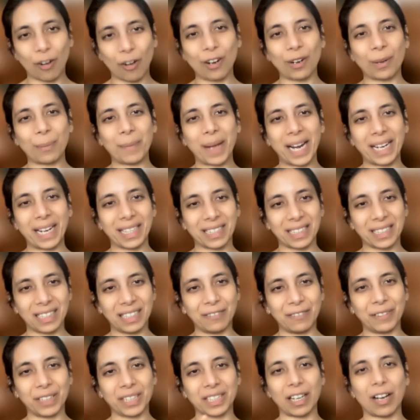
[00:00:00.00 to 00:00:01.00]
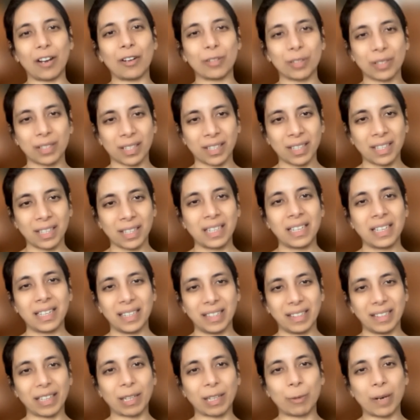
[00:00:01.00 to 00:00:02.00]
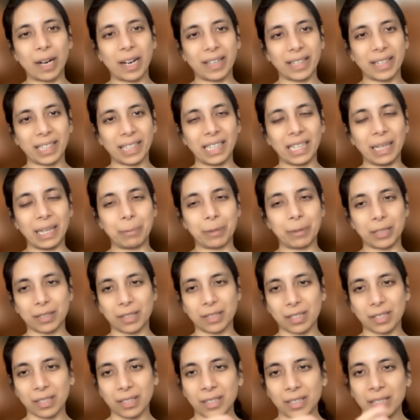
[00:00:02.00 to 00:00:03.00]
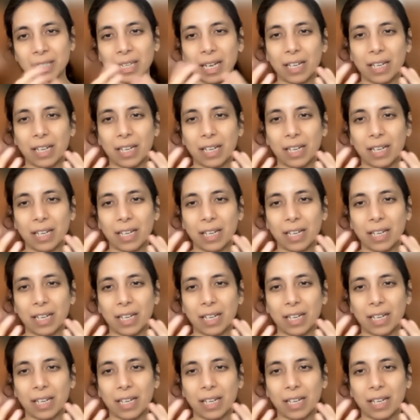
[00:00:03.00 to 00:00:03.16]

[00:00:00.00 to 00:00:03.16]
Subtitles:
automatically without requiring labels.